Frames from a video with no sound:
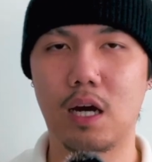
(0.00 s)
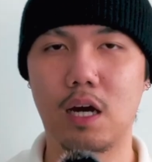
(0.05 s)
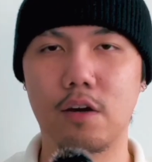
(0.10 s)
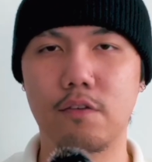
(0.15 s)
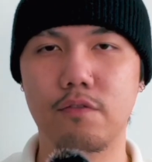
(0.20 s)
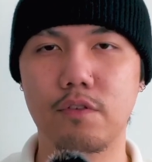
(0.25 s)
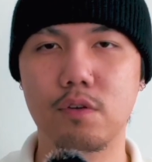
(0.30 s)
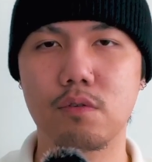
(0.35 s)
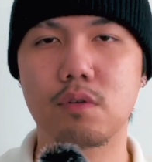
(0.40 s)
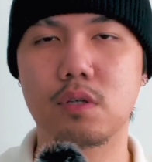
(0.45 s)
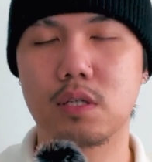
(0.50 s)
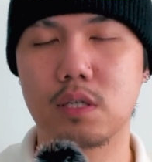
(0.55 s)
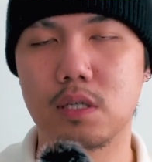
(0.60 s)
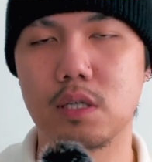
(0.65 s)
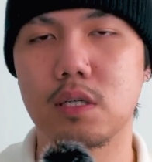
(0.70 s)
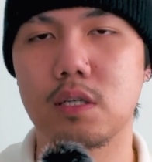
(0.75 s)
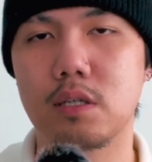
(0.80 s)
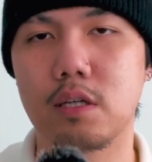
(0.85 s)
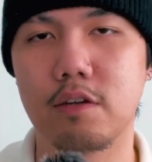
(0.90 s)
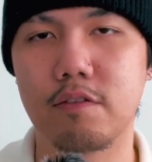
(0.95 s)
I feel
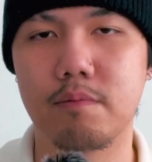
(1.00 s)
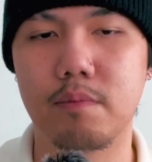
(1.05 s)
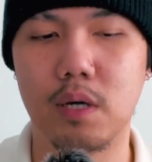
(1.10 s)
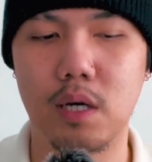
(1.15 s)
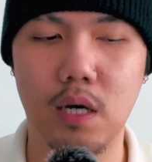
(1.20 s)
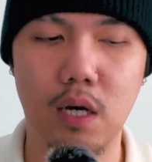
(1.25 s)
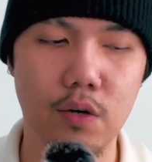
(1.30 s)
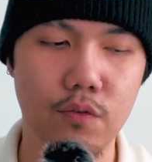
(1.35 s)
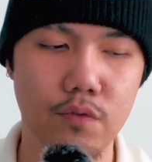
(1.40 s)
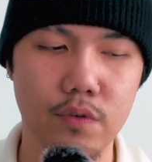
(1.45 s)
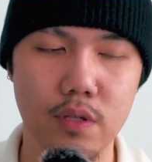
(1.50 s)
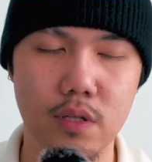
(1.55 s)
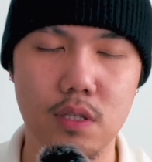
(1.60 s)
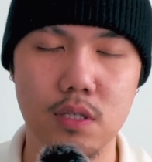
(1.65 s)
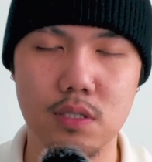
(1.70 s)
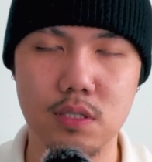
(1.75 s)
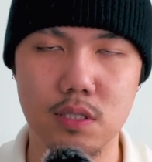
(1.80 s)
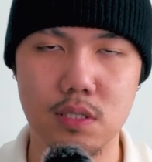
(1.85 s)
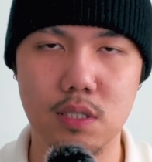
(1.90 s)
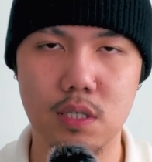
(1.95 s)
good if my outfit
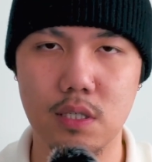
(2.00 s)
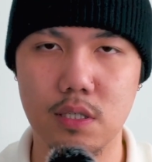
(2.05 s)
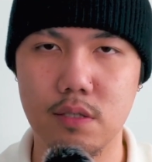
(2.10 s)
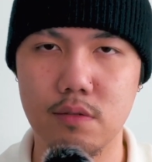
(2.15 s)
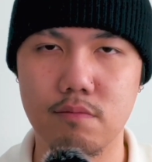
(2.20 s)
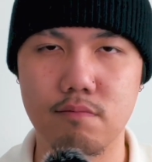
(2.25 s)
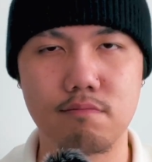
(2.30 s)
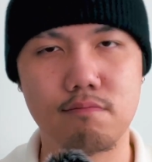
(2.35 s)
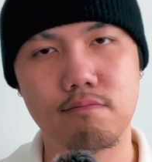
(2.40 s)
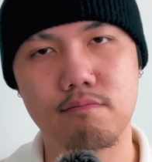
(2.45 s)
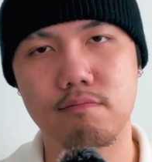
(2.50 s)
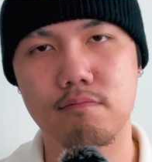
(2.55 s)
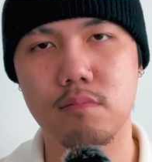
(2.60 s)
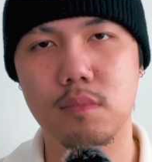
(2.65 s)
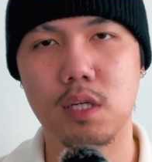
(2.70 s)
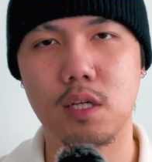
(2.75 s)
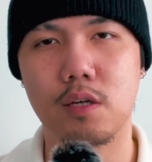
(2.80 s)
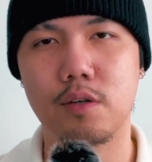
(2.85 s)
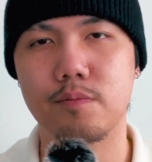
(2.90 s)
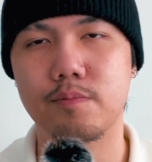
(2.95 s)
looks good,
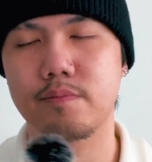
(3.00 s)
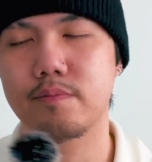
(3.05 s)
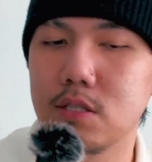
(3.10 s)
you know?